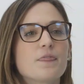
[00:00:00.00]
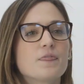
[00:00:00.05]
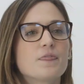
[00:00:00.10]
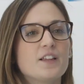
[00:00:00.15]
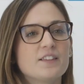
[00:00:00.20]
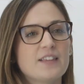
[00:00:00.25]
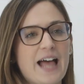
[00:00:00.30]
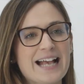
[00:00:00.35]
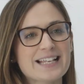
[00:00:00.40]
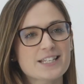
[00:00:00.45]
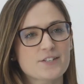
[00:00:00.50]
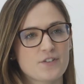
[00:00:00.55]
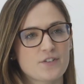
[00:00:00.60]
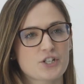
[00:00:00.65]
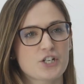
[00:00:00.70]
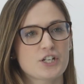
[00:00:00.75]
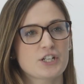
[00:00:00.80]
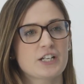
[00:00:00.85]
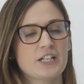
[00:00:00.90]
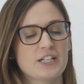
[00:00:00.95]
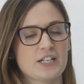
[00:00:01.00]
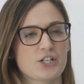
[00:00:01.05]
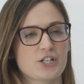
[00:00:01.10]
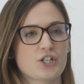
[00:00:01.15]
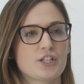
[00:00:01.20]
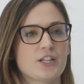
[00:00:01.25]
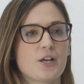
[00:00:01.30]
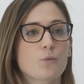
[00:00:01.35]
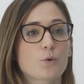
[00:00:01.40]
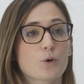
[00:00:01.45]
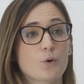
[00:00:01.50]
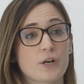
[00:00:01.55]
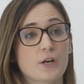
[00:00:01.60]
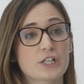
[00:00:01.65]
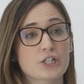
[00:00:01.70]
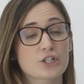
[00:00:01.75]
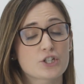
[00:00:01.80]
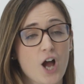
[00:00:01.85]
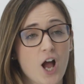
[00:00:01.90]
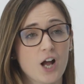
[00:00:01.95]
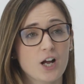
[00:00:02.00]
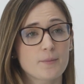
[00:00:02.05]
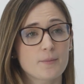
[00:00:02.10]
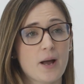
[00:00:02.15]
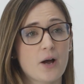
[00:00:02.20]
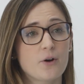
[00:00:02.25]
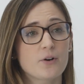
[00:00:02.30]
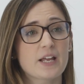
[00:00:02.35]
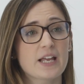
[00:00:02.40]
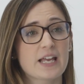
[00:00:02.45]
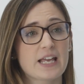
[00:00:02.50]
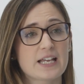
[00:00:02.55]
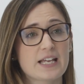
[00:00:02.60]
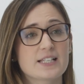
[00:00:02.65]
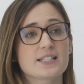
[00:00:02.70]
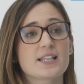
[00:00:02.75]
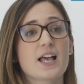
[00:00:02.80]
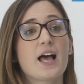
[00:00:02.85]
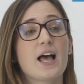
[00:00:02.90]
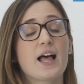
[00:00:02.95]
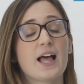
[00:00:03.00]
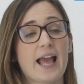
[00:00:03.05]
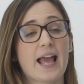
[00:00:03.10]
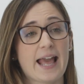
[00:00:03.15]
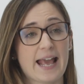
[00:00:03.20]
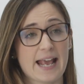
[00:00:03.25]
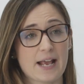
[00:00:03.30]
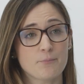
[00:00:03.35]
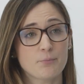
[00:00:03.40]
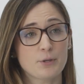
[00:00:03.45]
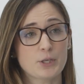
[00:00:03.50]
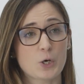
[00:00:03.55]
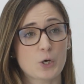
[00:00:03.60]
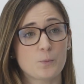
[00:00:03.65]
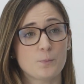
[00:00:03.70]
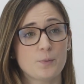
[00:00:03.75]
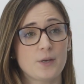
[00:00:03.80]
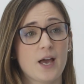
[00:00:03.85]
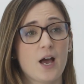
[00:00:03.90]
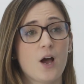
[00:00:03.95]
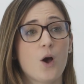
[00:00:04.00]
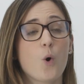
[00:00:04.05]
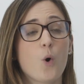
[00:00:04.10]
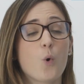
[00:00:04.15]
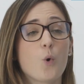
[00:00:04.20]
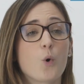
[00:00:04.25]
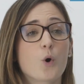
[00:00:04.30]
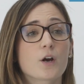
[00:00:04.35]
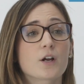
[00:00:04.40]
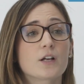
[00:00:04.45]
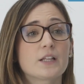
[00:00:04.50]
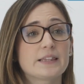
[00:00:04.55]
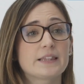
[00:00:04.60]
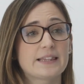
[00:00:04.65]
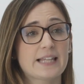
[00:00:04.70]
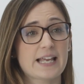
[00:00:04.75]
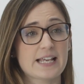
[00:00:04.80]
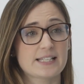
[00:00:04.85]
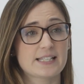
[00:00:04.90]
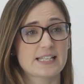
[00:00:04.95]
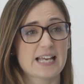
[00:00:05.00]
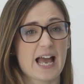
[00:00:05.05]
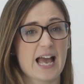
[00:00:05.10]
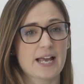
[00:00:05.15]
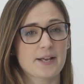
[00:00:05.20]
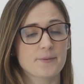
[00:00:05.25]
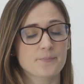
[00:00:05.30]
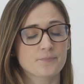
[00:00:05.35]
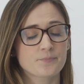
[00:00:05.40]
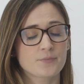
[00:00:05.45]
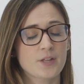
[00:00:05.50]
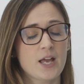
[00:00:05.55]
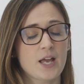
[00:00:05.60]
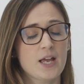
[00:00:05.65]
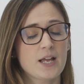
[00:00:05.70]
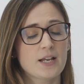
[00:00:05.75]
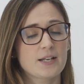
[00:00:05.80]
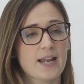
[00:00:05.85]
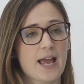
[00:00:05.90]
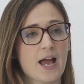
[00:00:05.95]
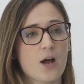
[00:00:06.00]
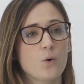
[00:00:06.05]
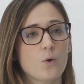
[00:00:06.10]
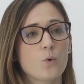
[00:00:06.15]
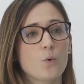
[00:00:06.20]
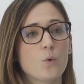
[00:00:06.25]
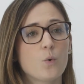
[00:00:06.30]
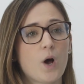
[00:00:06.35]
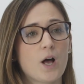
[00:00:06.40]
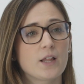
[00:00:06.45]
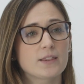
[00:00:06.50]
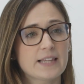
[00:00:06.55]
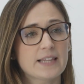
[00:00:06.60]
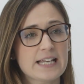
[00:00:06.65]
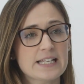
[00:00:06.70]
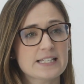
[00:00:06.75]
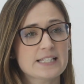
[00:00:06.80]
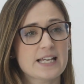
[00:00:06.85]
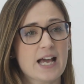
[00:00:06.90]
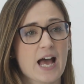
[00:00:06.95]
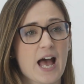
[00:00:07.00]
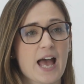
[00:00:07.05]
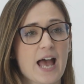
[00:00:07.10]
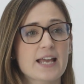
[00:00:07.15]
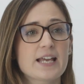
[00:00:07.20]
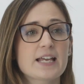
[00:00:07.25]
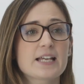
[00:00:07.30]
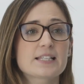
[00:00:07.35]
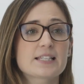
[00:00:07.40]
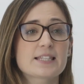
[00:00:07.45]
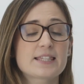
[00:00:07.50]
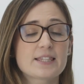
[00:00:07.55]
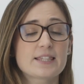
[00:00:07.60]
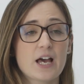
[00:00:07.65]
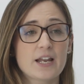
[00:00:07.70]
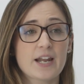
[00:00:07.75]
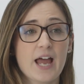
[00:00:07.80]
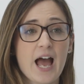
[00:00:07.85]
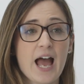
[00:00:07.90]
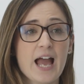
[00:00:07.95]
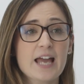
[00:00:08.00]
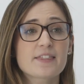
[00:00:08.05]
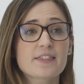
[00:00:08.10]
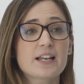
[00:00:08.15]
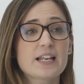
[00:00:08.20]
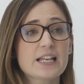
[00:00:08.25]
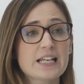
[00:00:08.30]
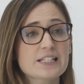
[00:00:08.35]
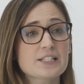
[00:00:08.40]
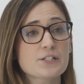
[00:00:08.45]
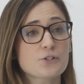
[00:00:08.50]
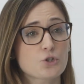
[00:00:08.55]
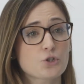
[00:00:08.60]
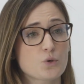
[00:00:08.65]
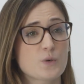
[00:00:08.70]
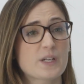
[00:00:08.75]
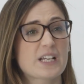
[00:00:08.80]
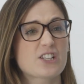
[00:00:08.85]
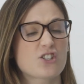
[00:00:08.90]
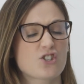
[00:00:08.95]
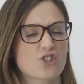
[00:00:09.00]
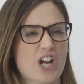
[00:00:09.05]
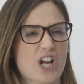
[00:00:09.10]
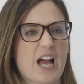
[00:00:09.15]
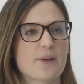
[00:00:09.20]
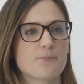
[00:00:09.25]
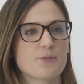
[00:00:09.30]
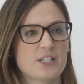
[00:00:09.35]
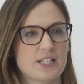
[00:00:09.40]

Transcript: The last vision condition that we're going to talk about is amblyopia, or lazy eye. Now, a lazy eye is an eye that isn't doing its job